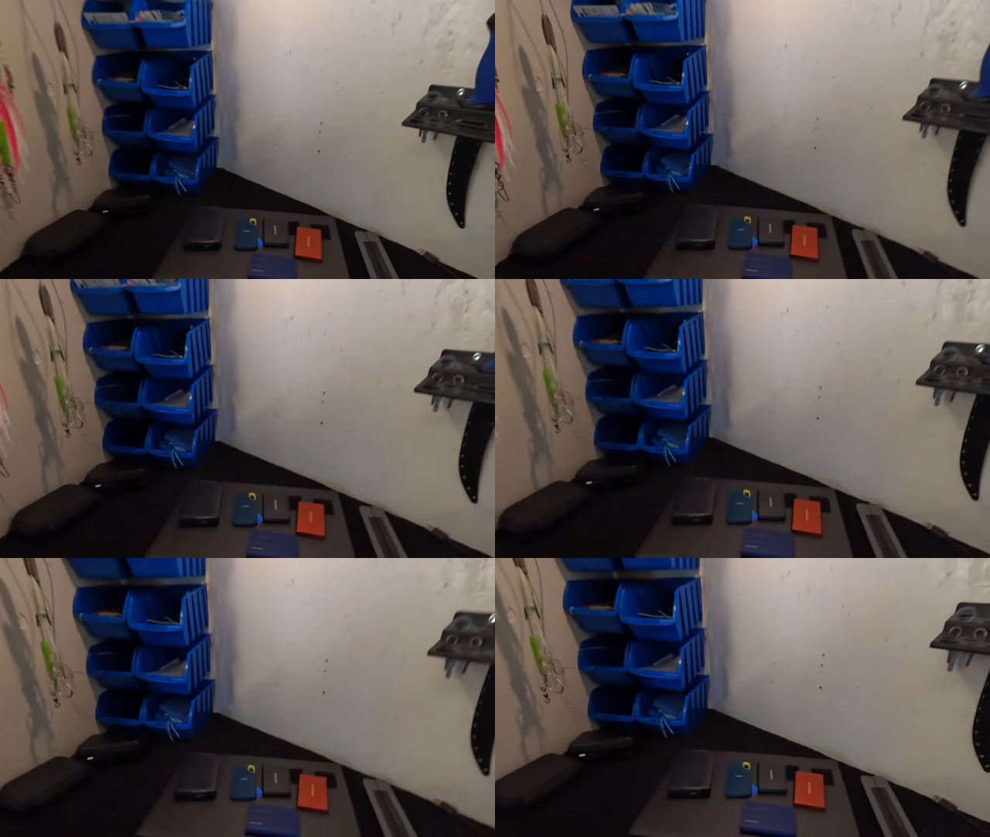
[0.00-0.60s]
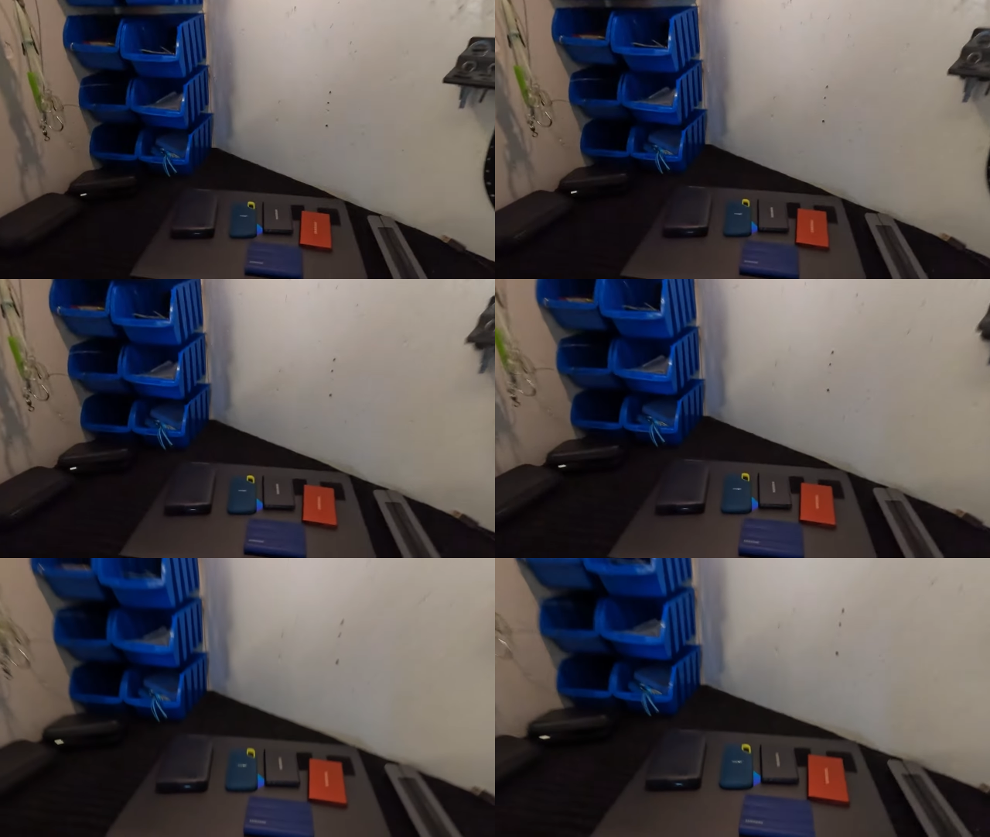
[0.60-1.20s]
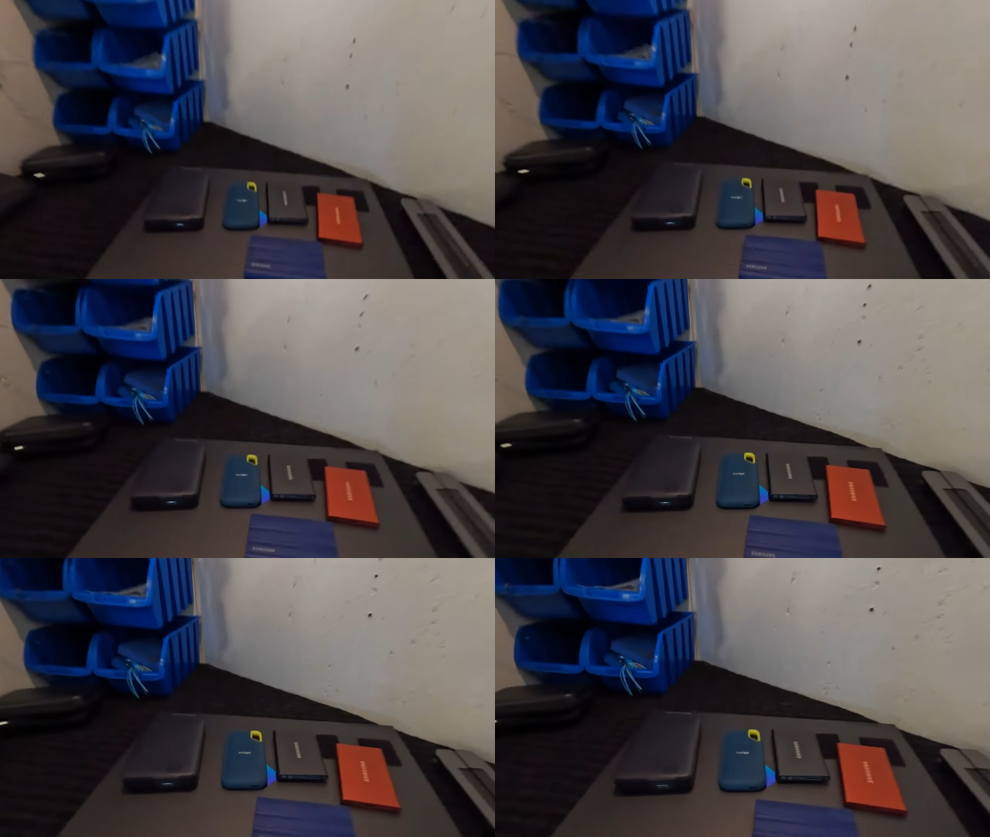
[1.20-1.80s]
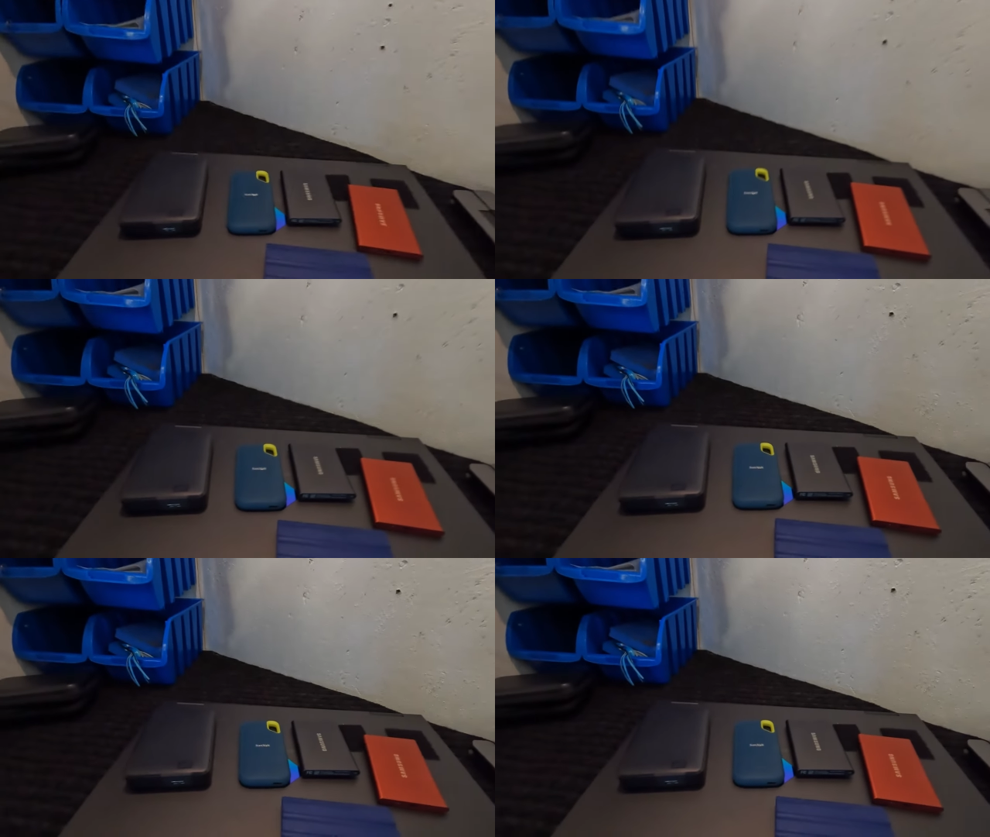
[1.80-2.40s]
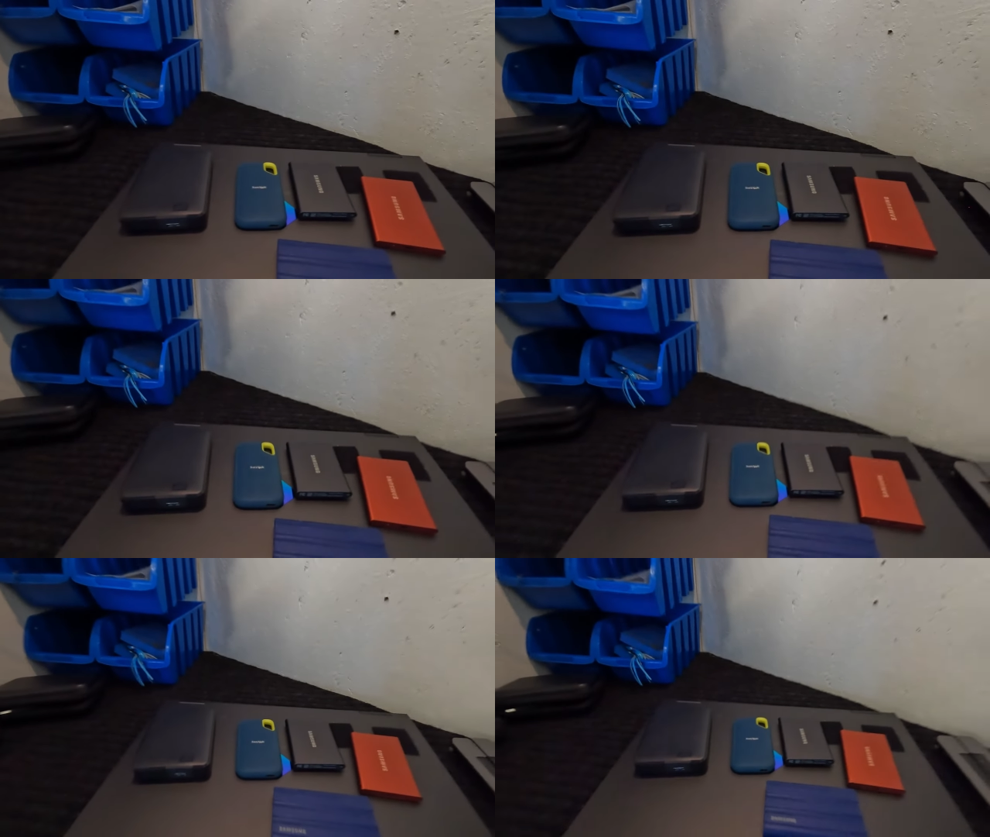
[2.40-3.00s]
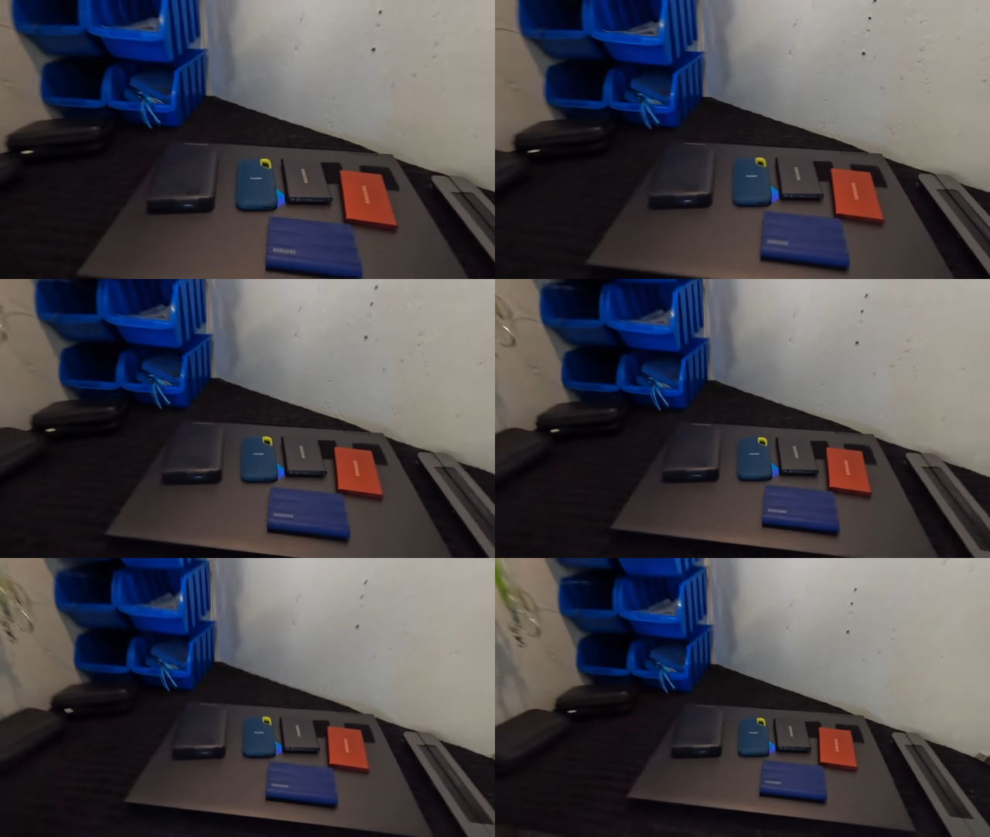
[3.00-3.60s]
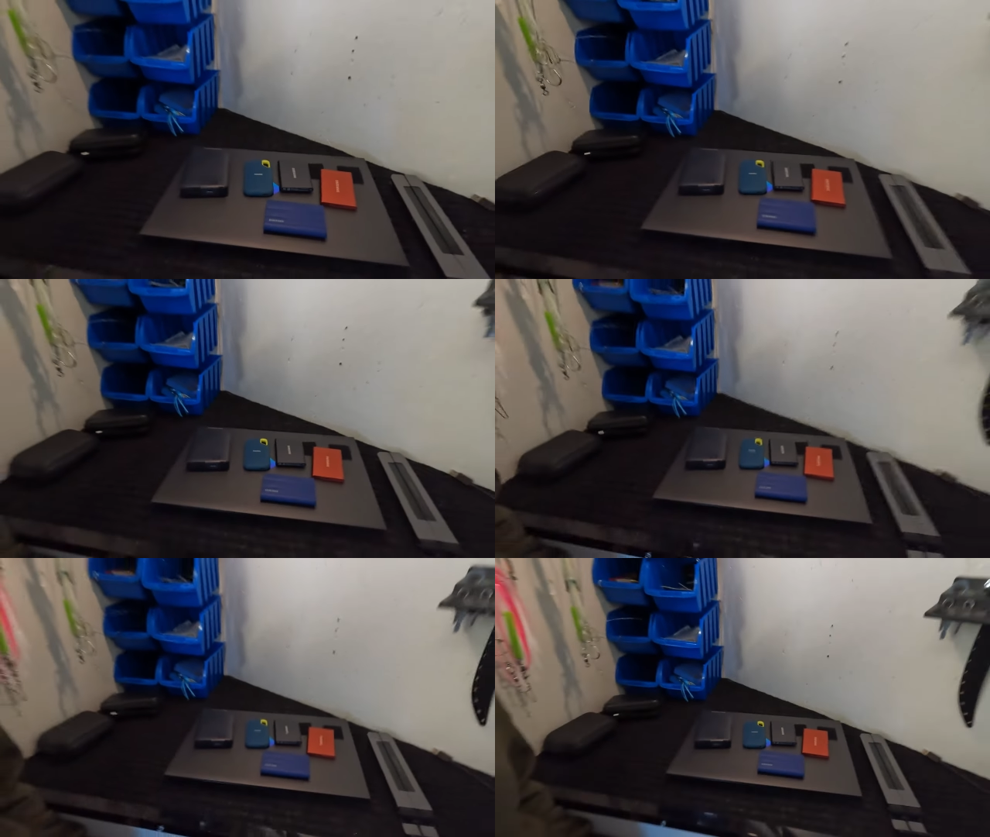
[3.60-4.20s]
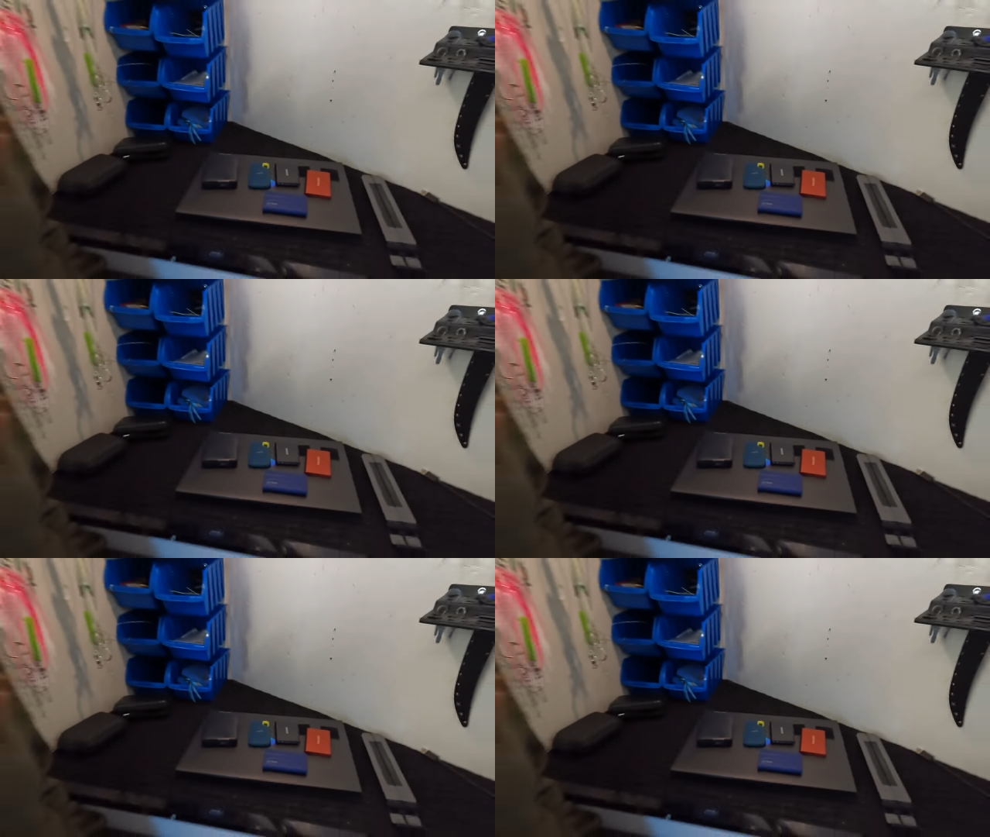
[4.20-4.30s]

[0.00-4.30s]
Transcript: Nobody's mouth can be seen.